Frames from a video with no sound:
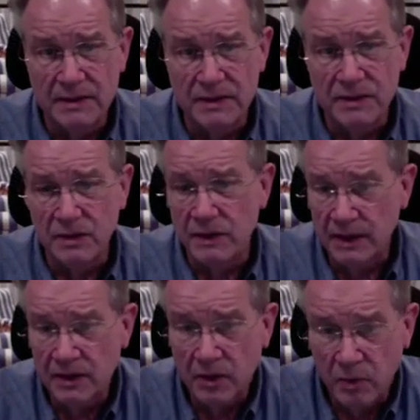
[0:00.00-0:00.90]
So
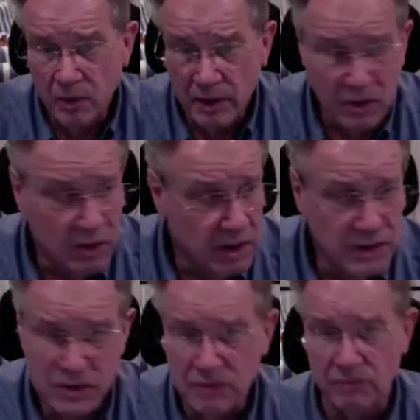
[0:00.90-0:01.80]
it will
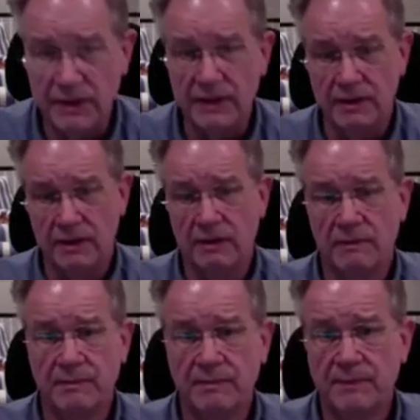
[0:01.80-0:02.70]
cause the
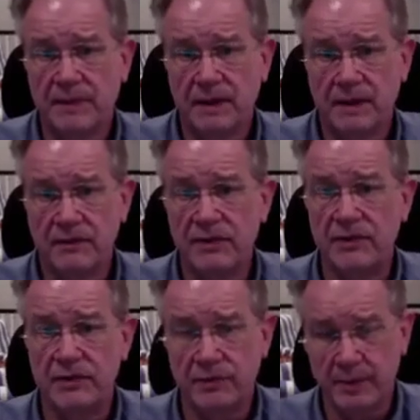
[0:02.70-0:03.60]
reader of
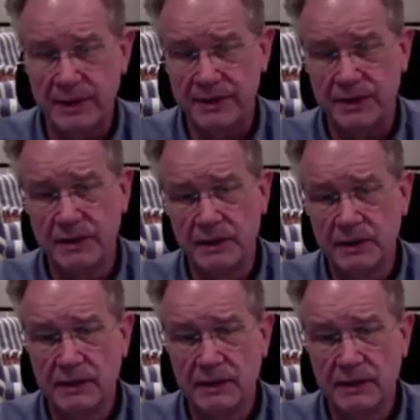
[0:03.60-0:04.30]
this information,